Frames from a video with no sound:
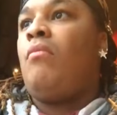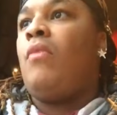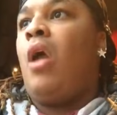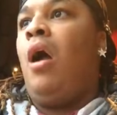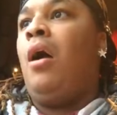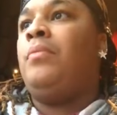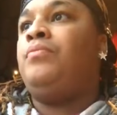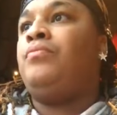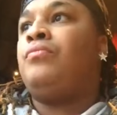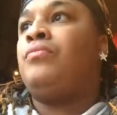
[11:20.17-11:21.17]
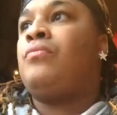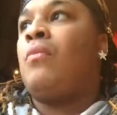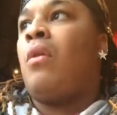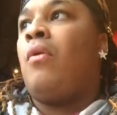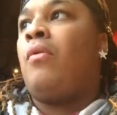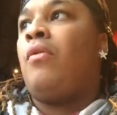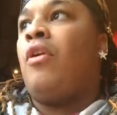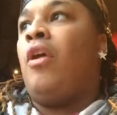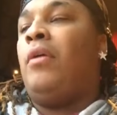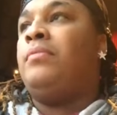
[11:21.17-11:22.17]
um, you
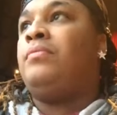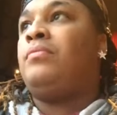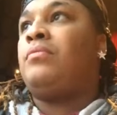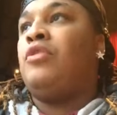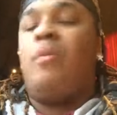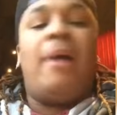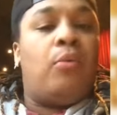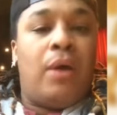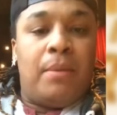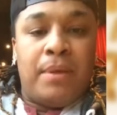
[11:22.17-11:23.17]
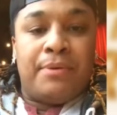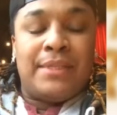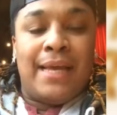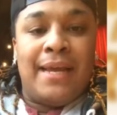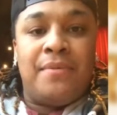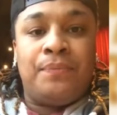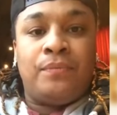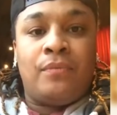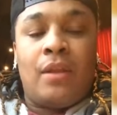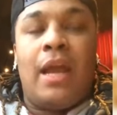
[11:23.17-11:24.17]
know, no matter what people say,
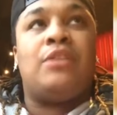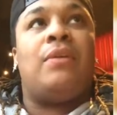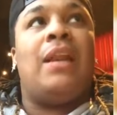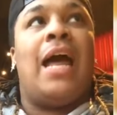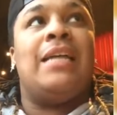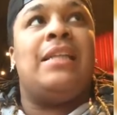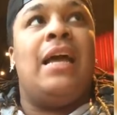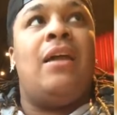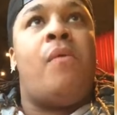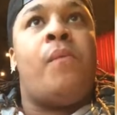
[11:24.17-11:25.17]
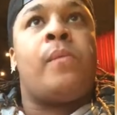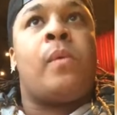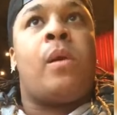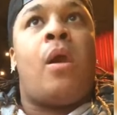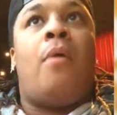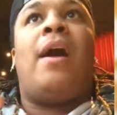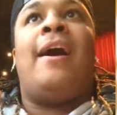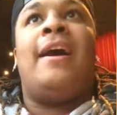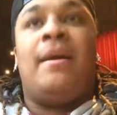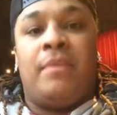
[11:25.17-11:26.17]
I had to realize that I
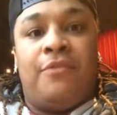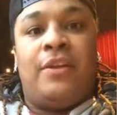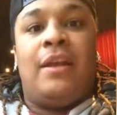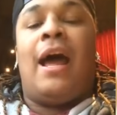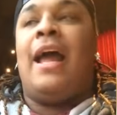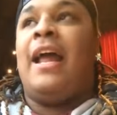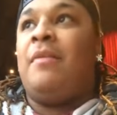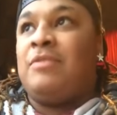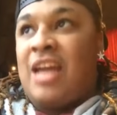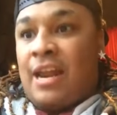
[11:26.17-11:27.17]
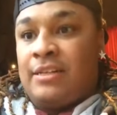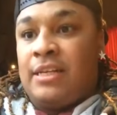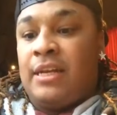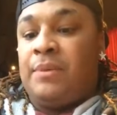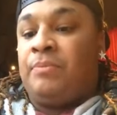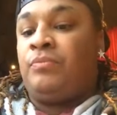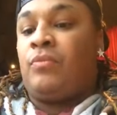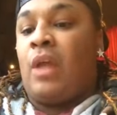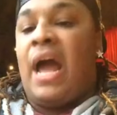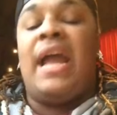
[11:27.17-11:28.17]
am gifted, I am talented,
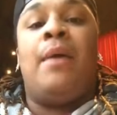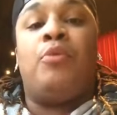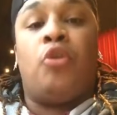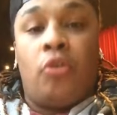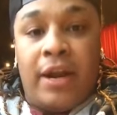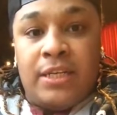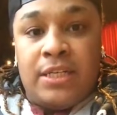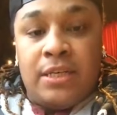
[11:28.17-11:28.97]
I am great.